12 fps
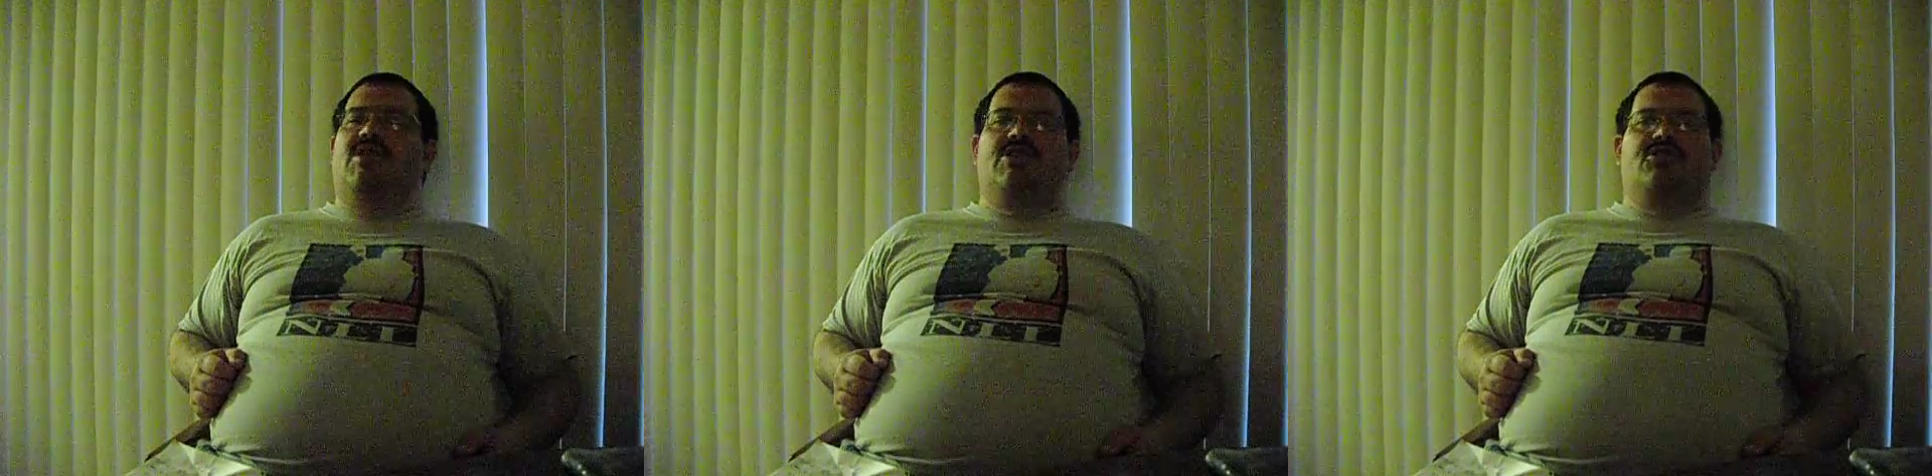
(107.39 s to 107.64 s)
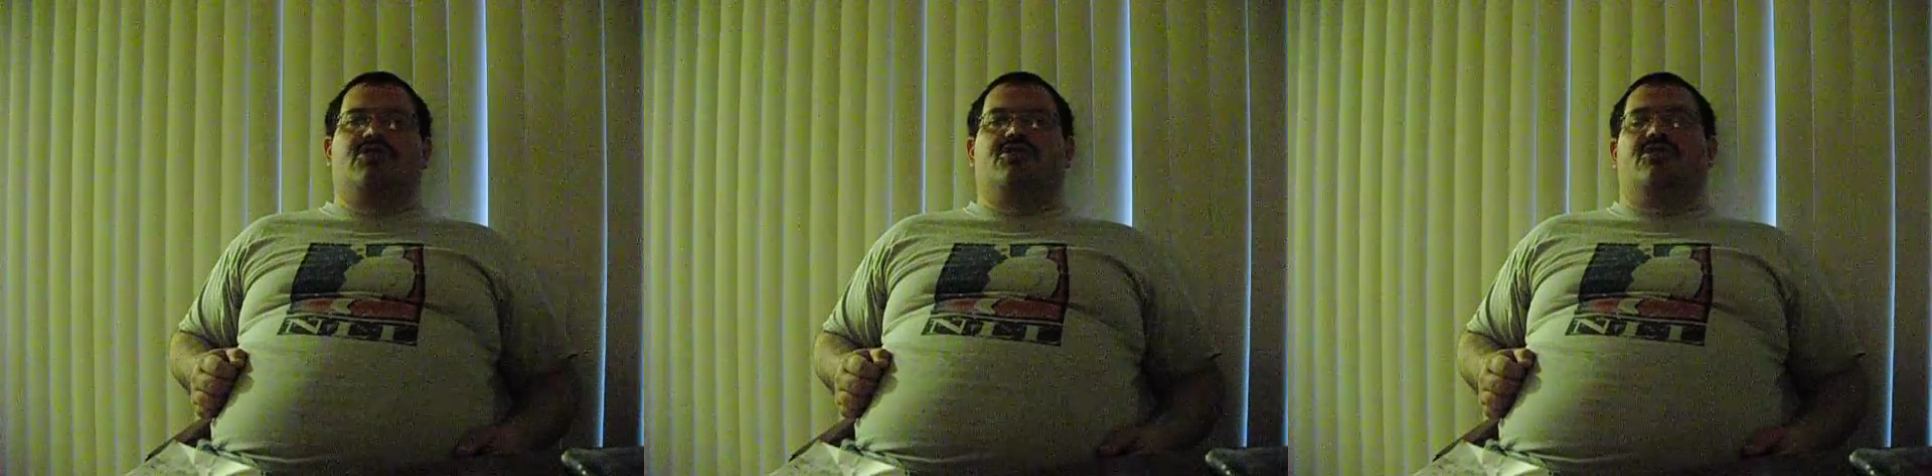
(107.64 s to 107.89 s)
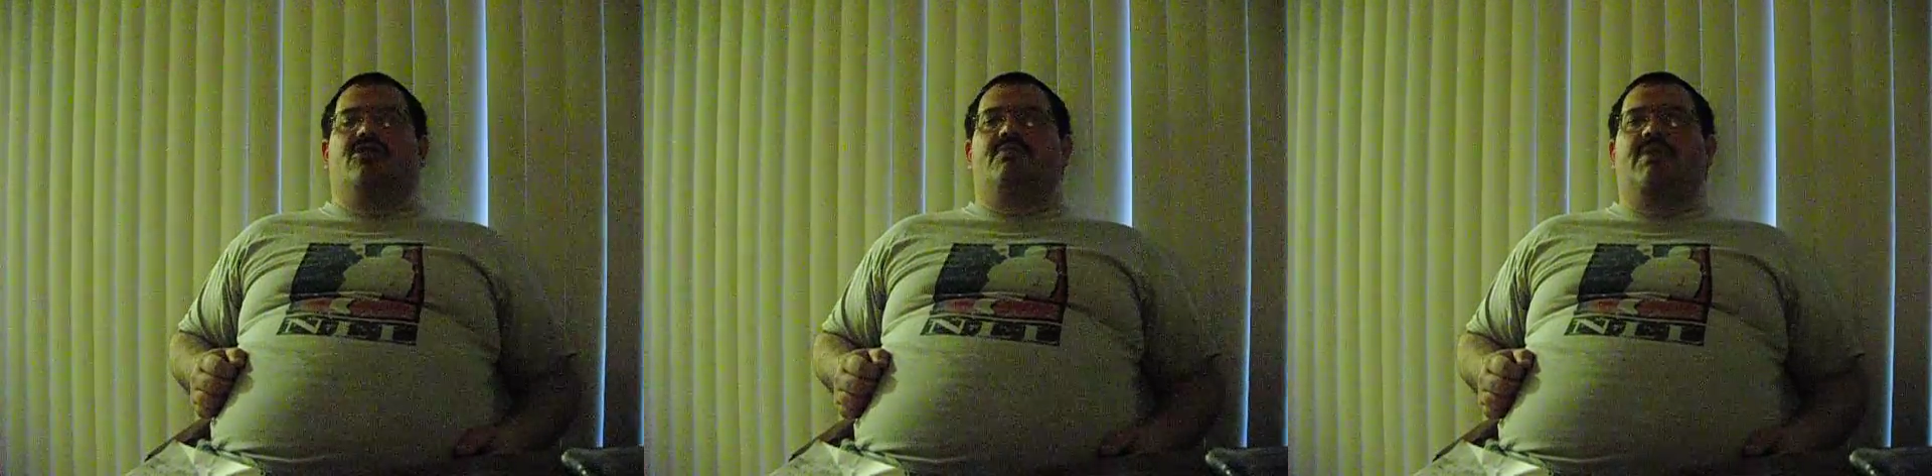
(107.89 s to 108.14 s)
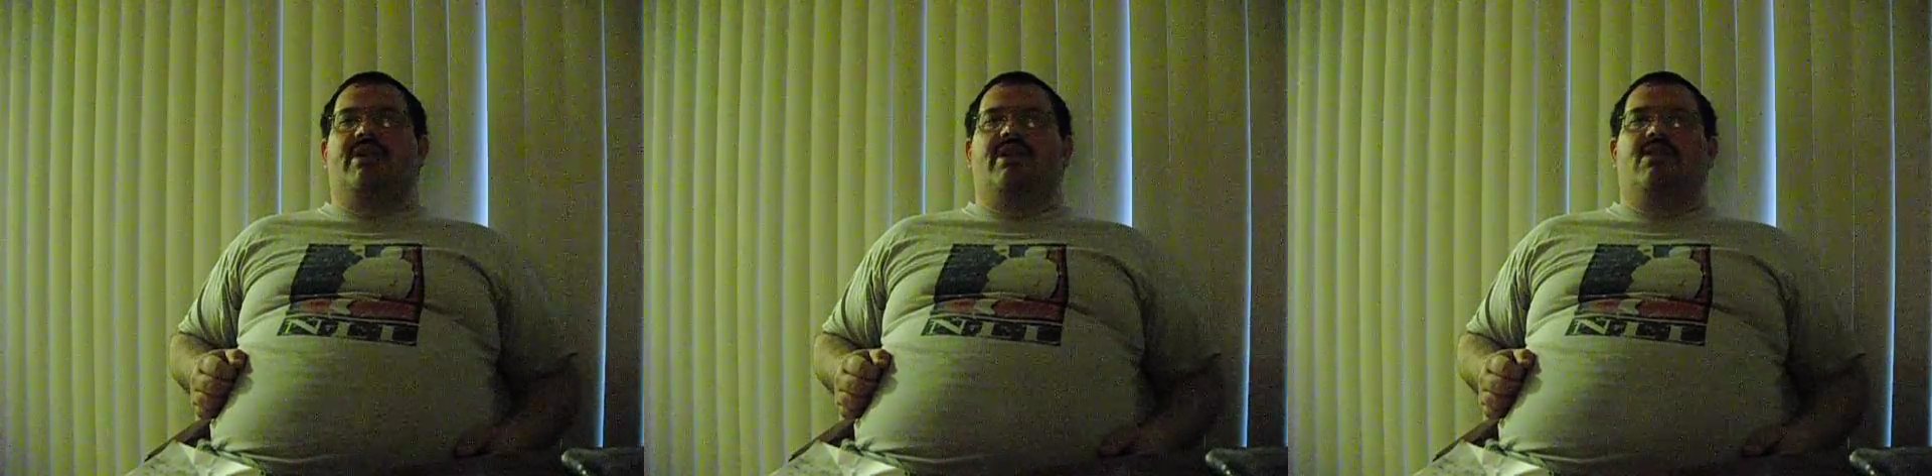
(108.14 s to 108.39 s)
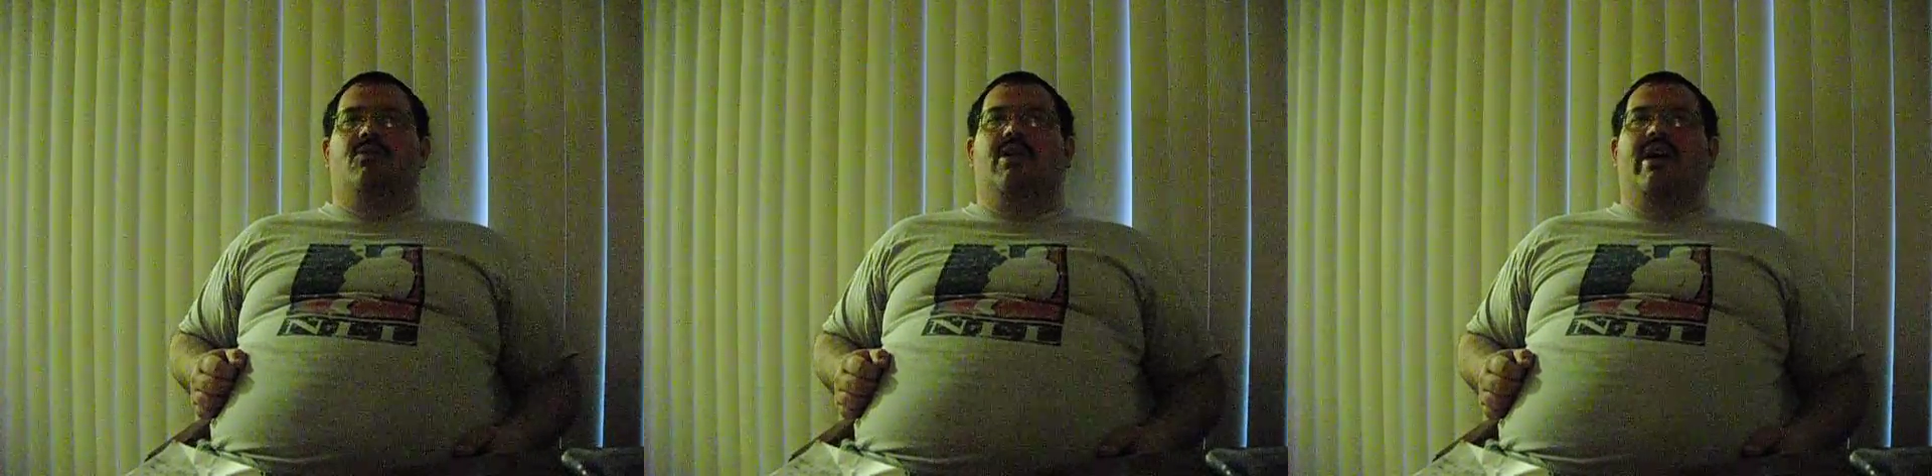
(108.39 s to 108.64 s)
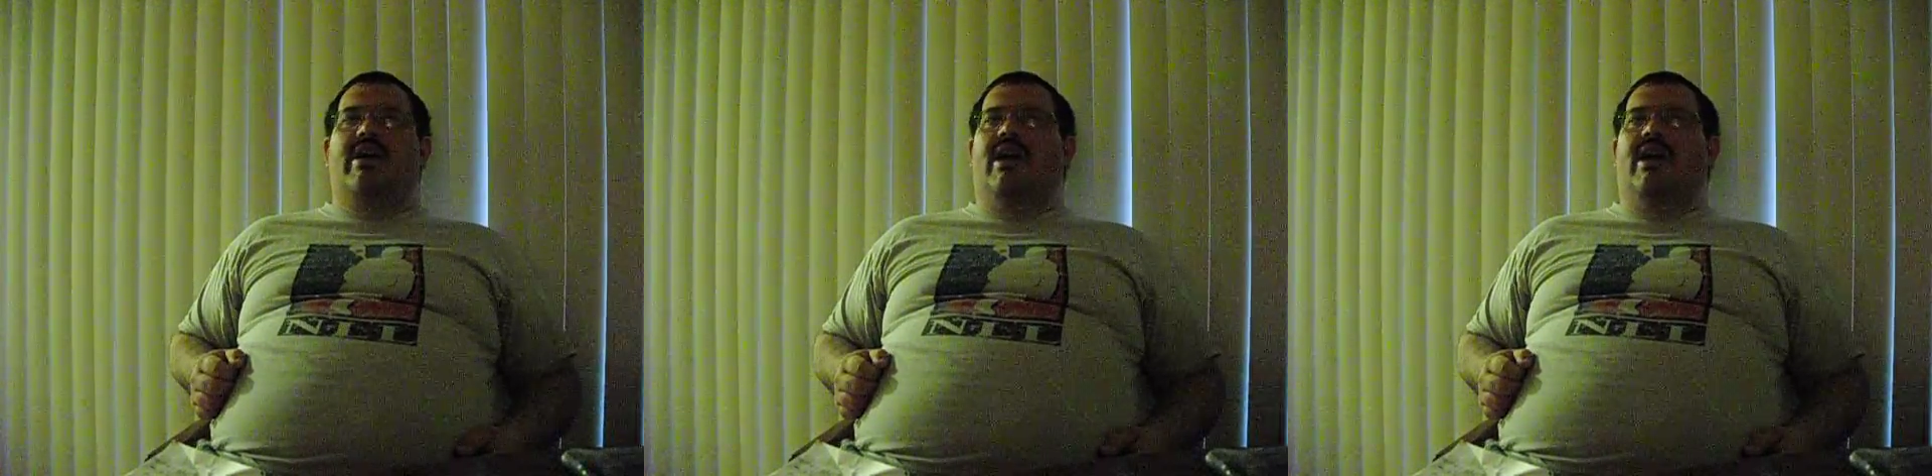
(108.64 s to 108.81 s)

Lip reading: stupid in a way.